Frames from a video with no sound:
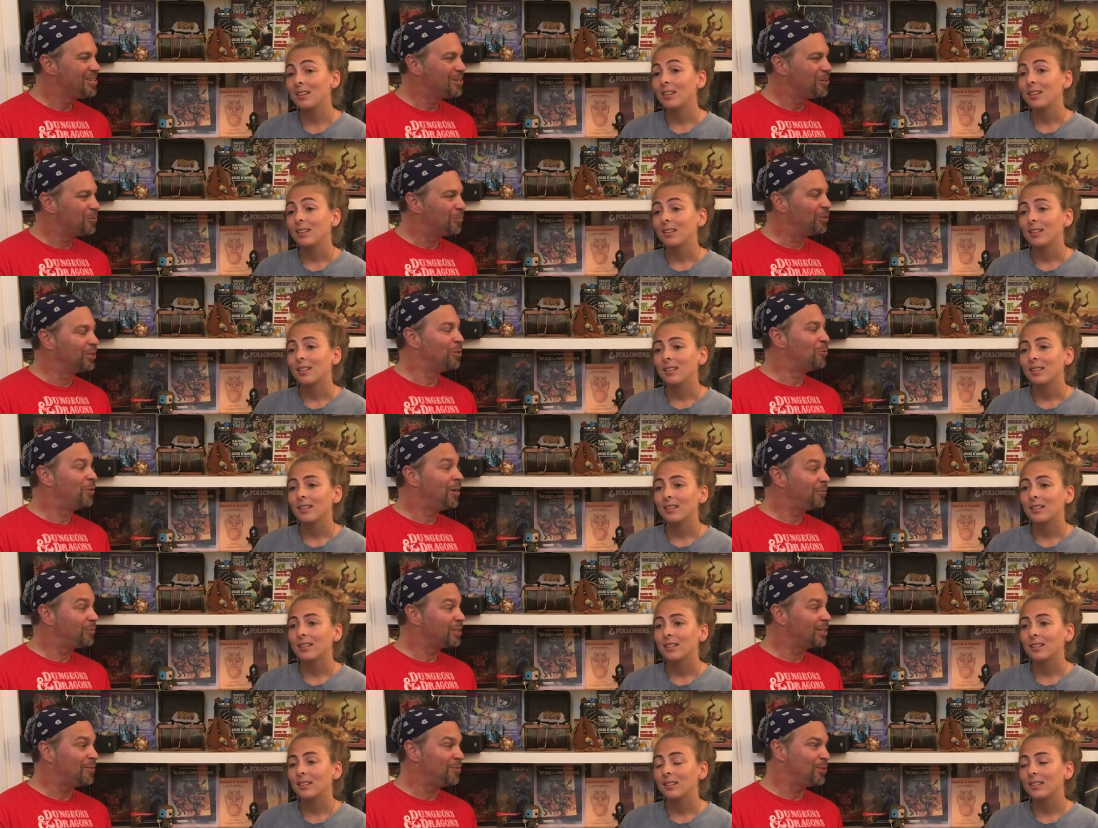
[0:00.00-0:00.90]
Speaker 1: well, then we'll have to
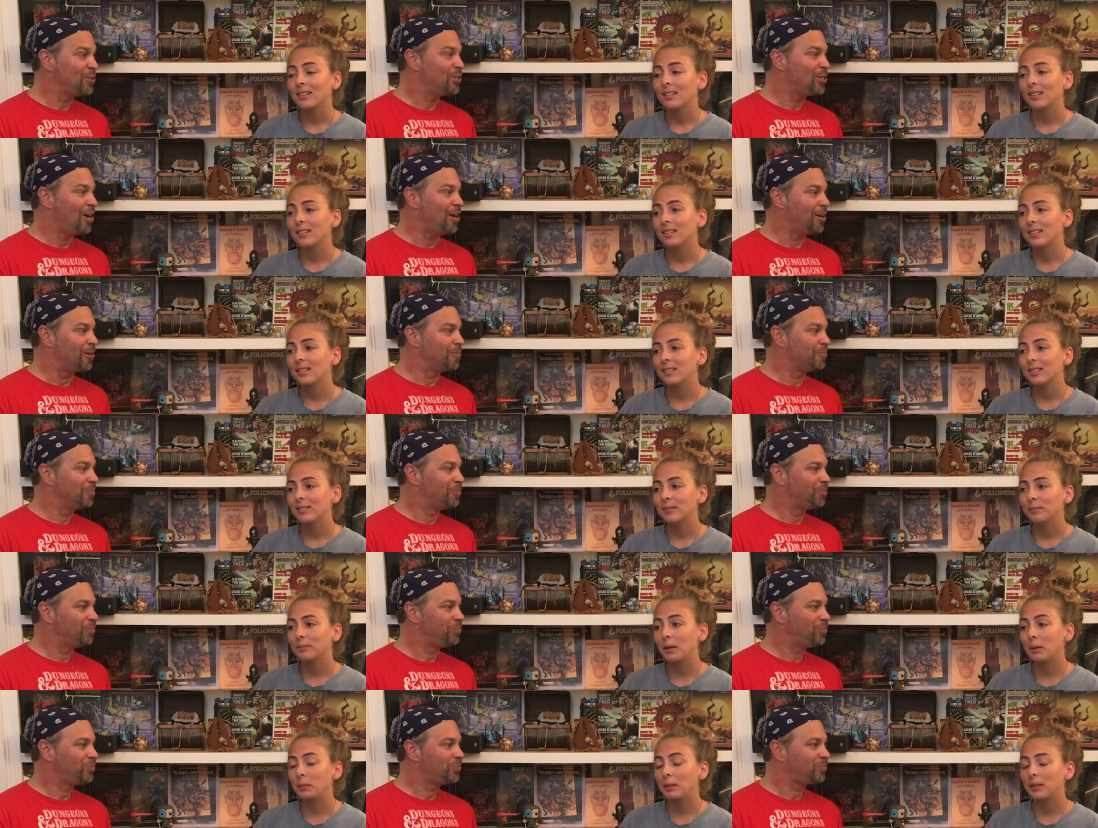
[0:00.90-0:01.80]
give you a shot.
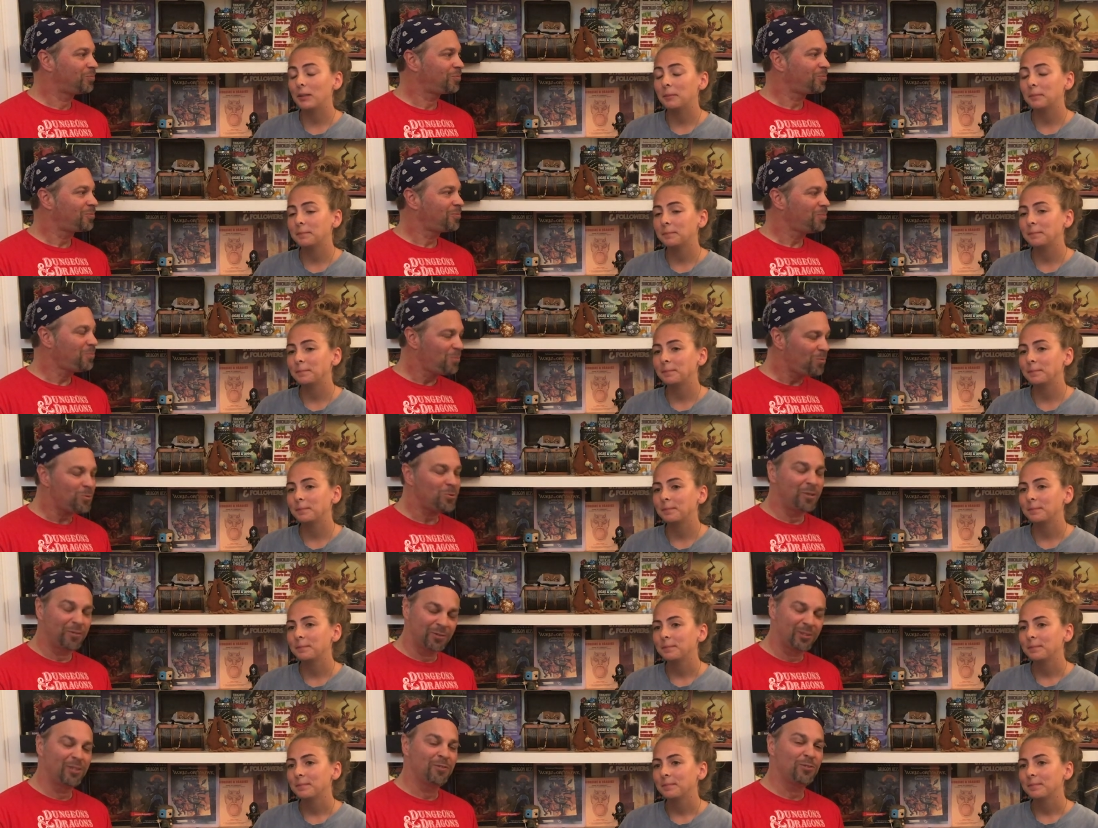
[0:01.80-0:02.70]
Maybe. I'll have
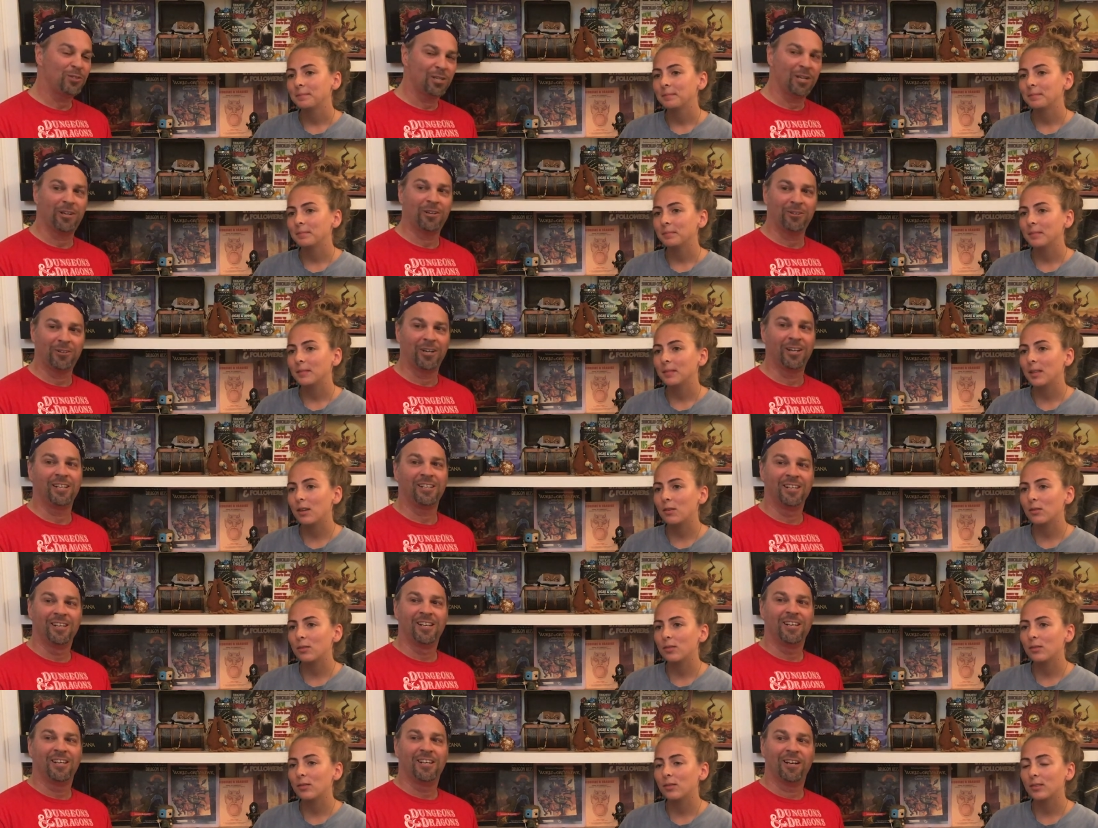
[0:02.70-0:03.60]
to give you a shot. All right.
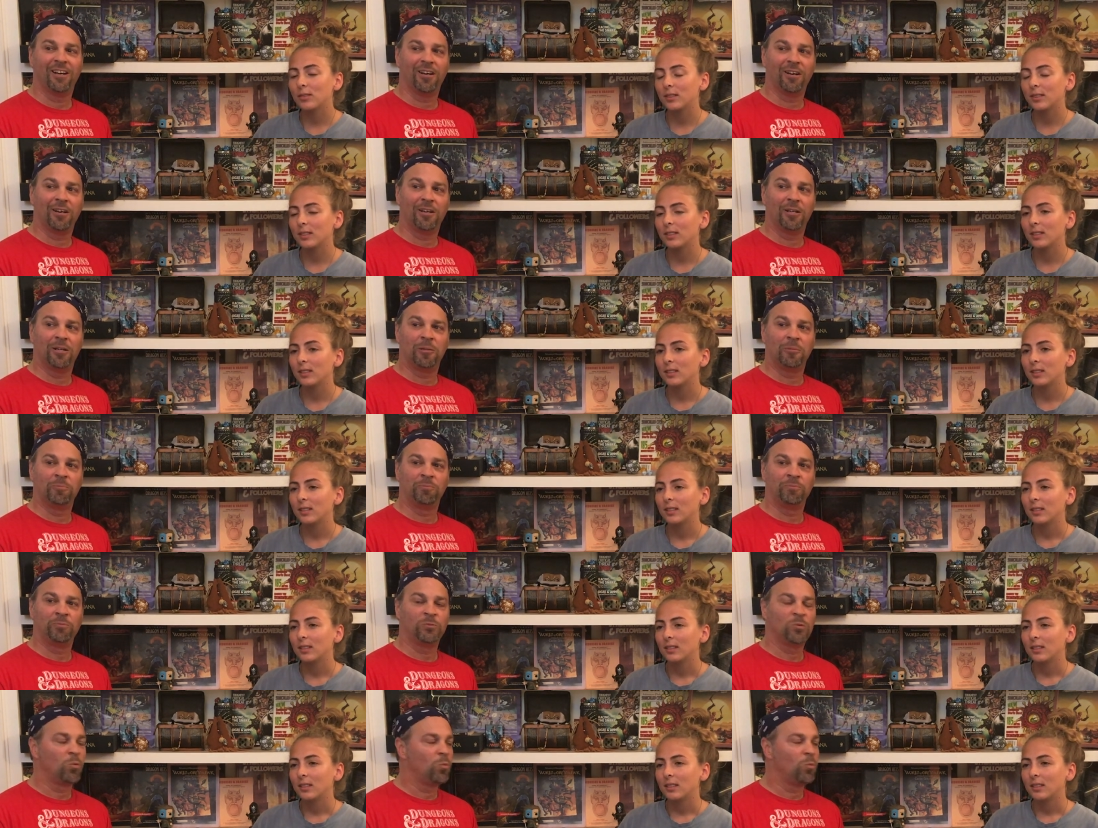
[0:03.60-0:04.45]
Um, um,